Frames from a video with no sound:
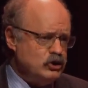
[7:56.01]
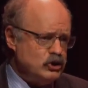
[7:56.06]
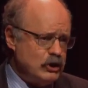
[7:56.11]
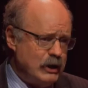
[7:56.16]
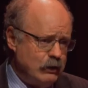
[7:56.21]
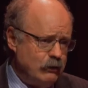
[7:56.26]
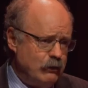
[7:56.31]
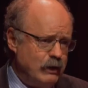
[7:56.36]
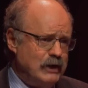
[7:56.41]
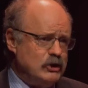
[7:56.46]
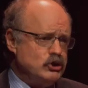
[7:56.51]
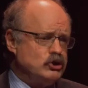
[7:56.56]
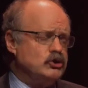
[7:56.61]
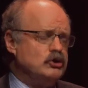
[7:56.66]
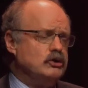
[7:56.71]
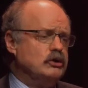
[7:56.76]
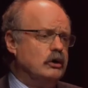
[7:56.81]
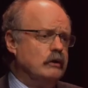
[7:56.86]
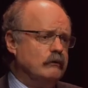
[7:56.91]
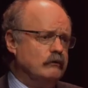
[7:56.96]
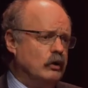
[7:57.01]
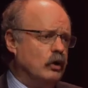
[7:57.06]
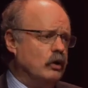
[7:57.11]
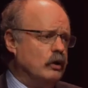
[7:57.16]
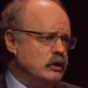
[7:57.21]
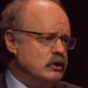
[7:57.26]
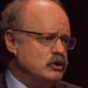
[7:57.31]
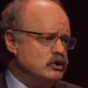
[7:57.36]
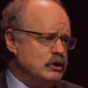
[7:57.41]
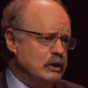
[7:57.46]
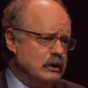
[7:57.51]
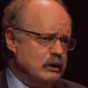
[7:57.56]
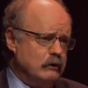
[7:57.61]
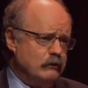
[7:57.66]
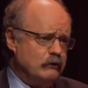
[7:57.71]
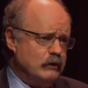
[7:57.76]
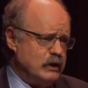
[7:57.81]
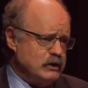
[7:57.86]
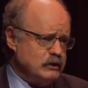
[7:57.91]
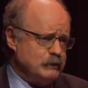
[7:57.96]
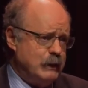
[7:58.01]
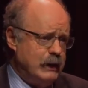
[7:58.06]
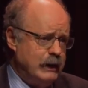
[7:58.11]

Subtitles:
generation of knowledge in the first